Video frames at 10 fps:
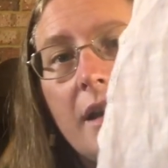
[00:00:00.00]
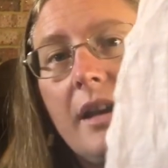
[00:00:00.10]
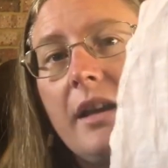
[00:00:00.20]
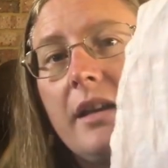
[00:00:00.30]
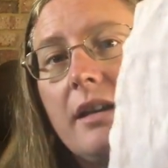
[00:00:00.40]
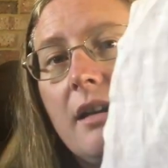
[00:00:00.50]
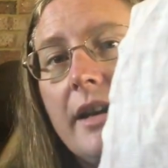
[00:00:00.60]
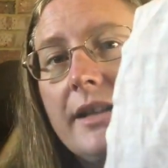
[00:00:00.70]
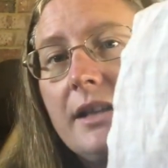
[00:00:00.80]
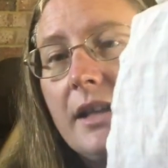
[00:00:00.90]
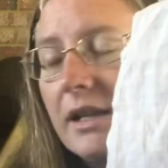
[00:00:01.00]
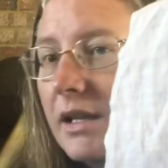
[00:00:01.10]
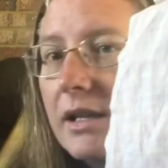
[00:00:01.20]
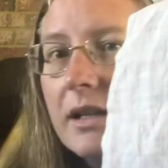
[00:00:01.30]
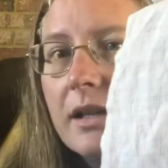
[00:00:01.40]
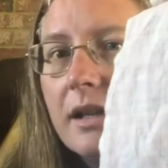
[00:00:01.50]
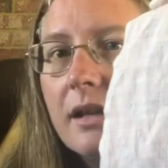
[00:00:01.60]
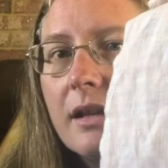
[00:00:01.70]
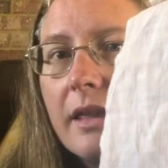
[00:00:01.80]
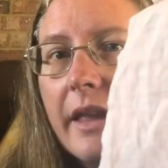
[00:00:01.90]
And I did
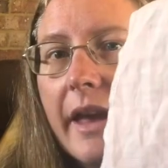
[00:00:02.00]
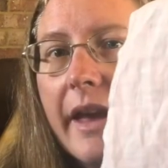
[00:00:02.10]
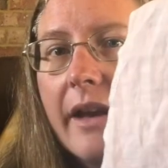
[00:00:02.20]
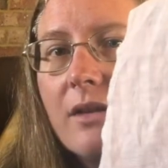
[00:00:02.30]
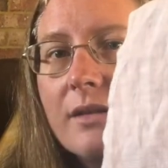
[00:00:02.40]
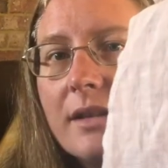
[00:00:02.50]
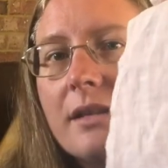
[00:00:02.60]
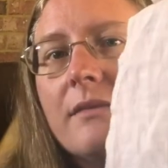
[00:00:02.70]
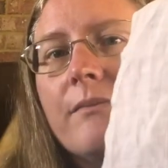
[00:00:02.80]
the house.